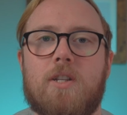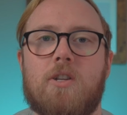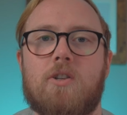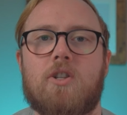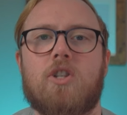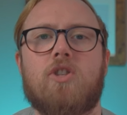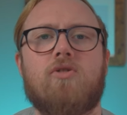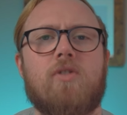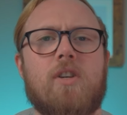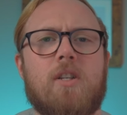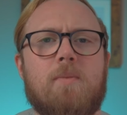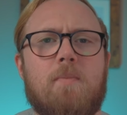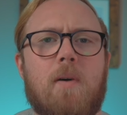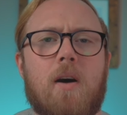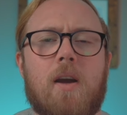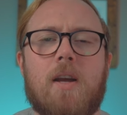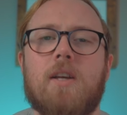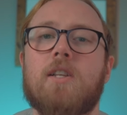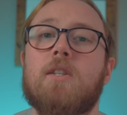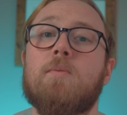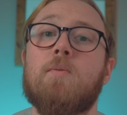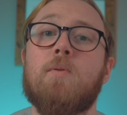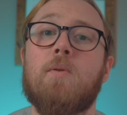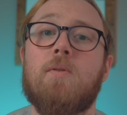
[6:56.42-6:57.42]
in your stress
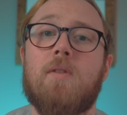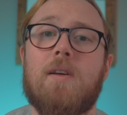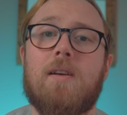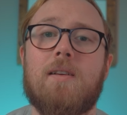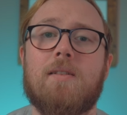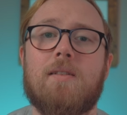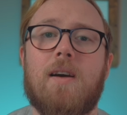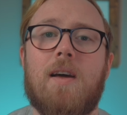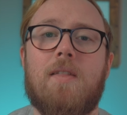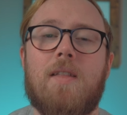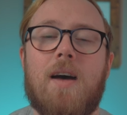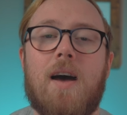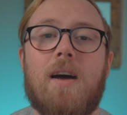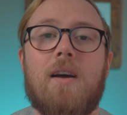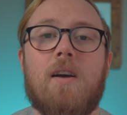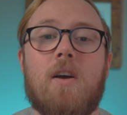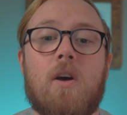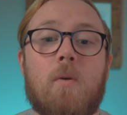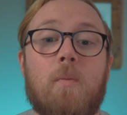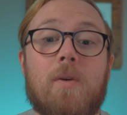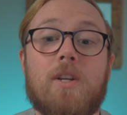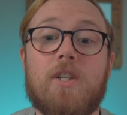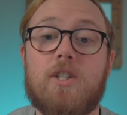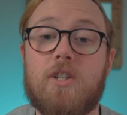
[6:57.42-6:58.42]
bucket, small things like that,
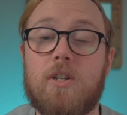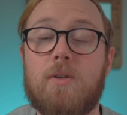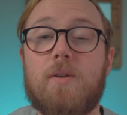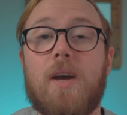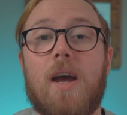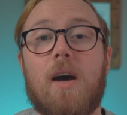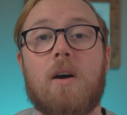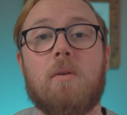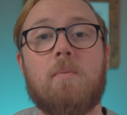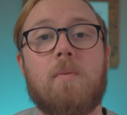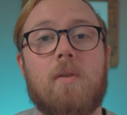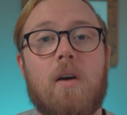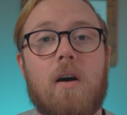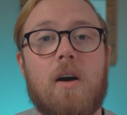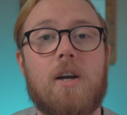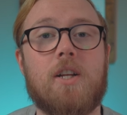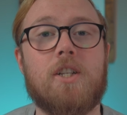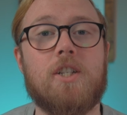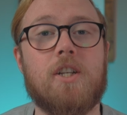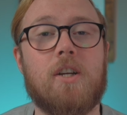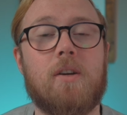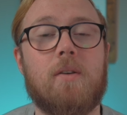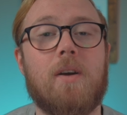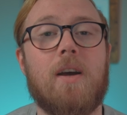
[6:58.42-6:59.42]
which do help
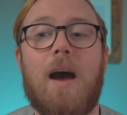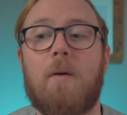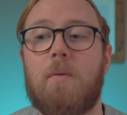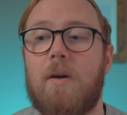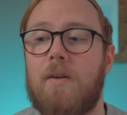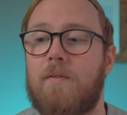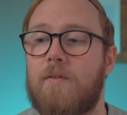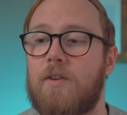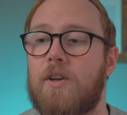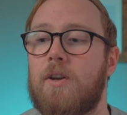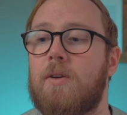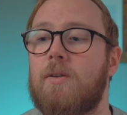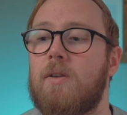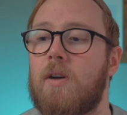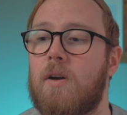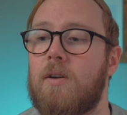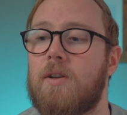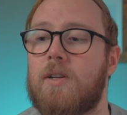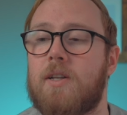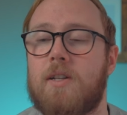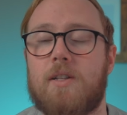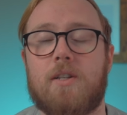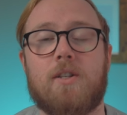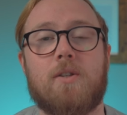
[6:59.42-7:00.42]
guide you. However, you
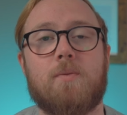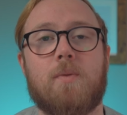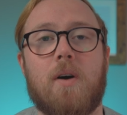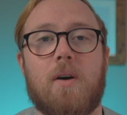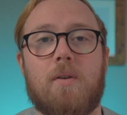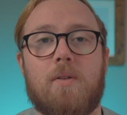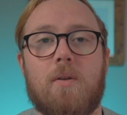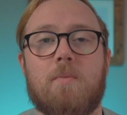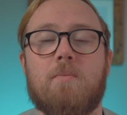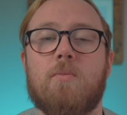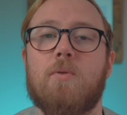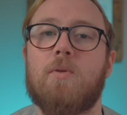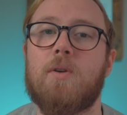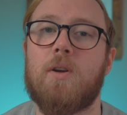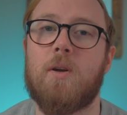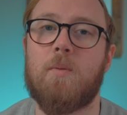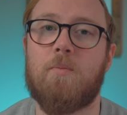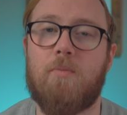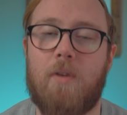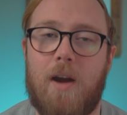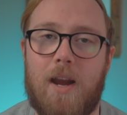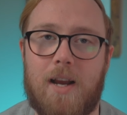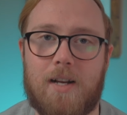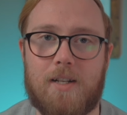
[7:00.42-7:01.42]
notice as well, the more you
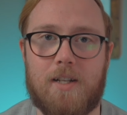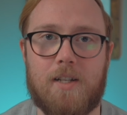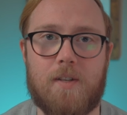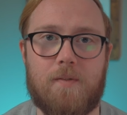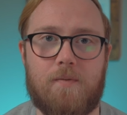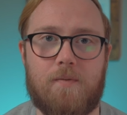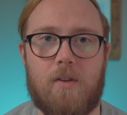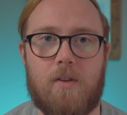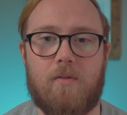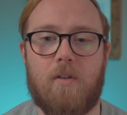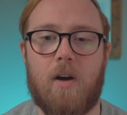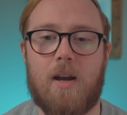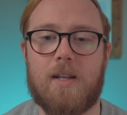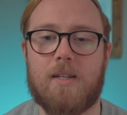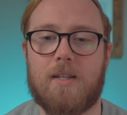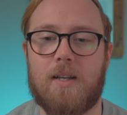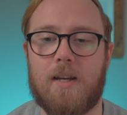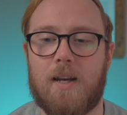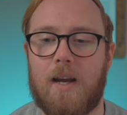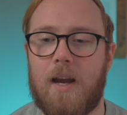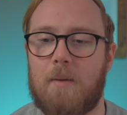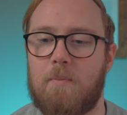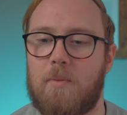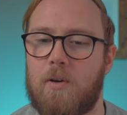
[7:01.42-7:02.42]
practice
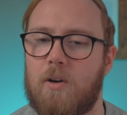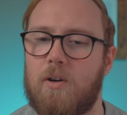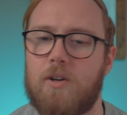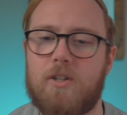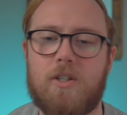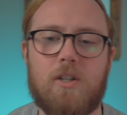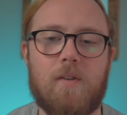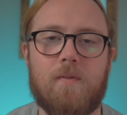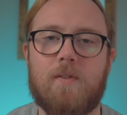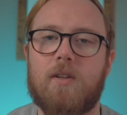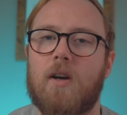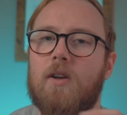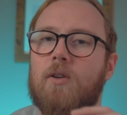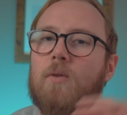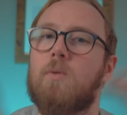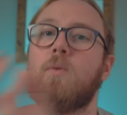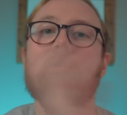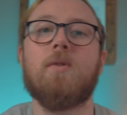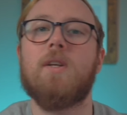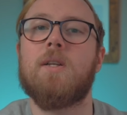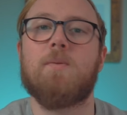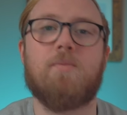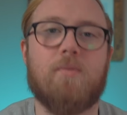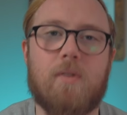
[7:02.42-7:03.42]
writing, and because you've done
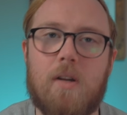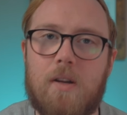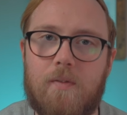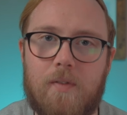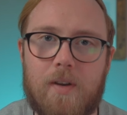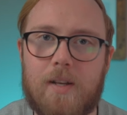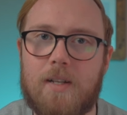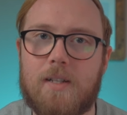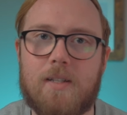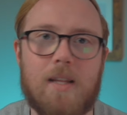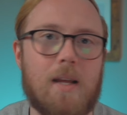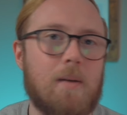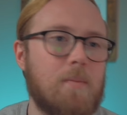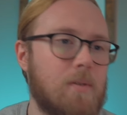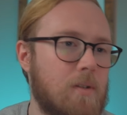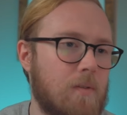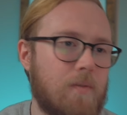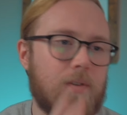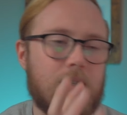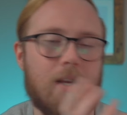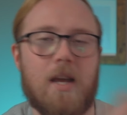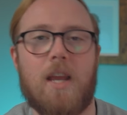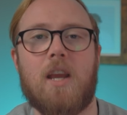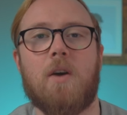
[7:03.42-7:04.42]
all these previous steps
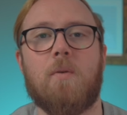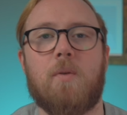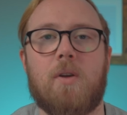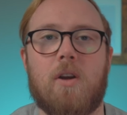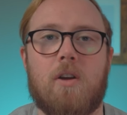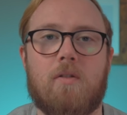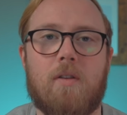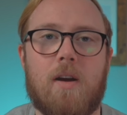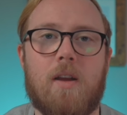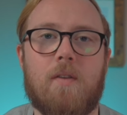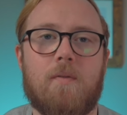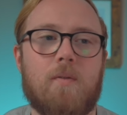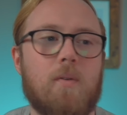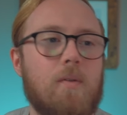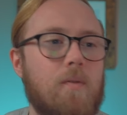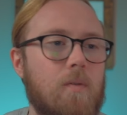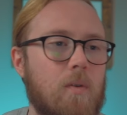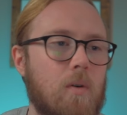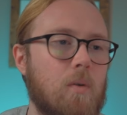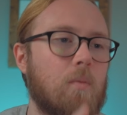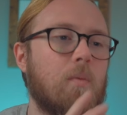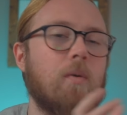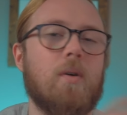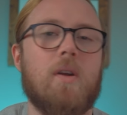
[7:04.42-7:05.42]
of saying what you're grateful
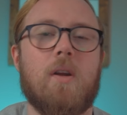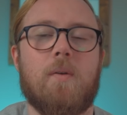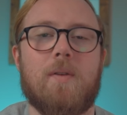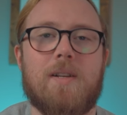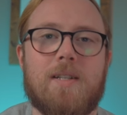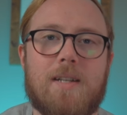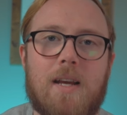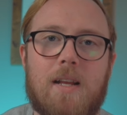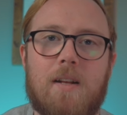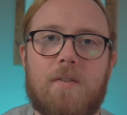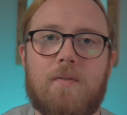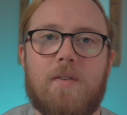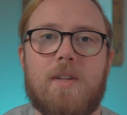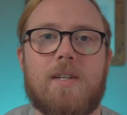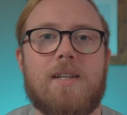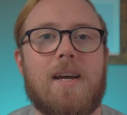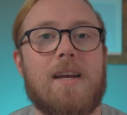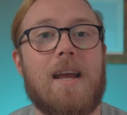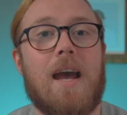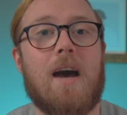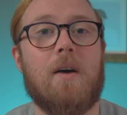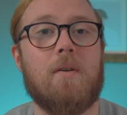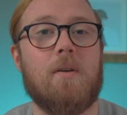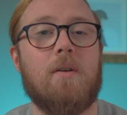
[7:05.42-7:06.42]
for, what you intend for the
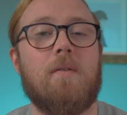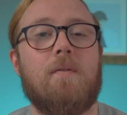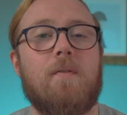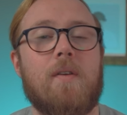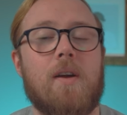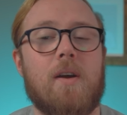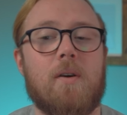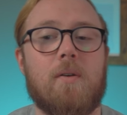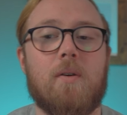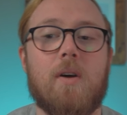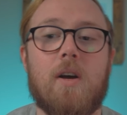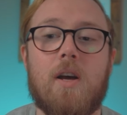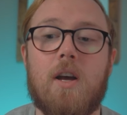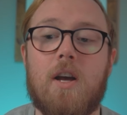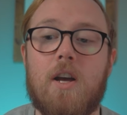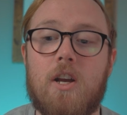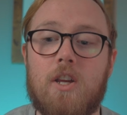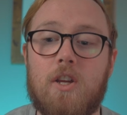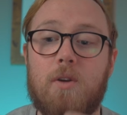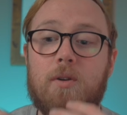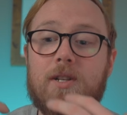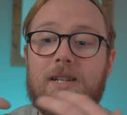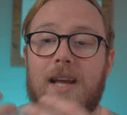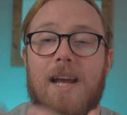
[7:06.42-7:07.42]
day, how you feel,
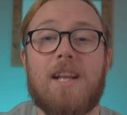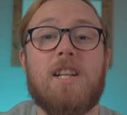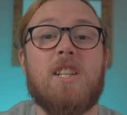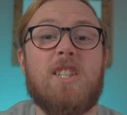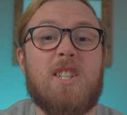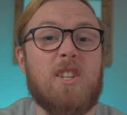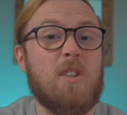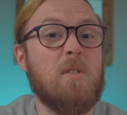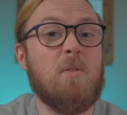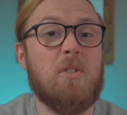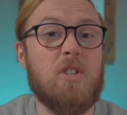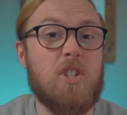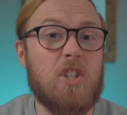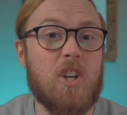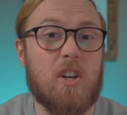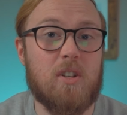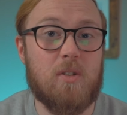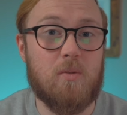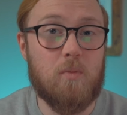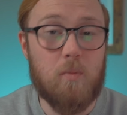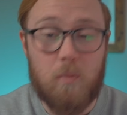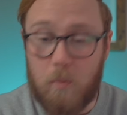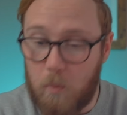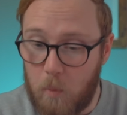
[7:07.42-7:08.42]
you tend to
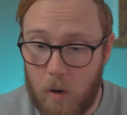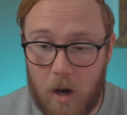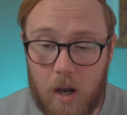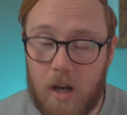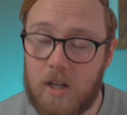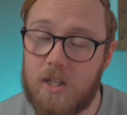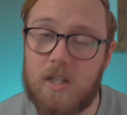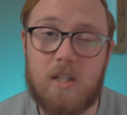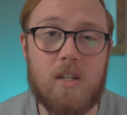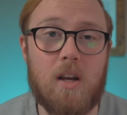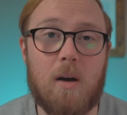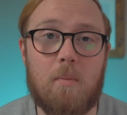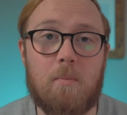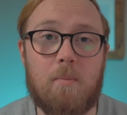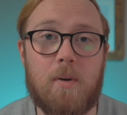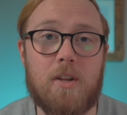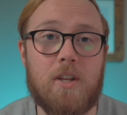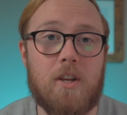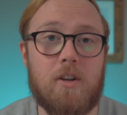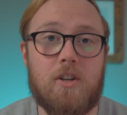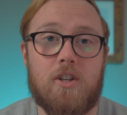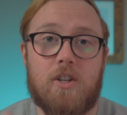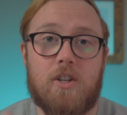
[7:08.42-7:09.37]
just word dump and you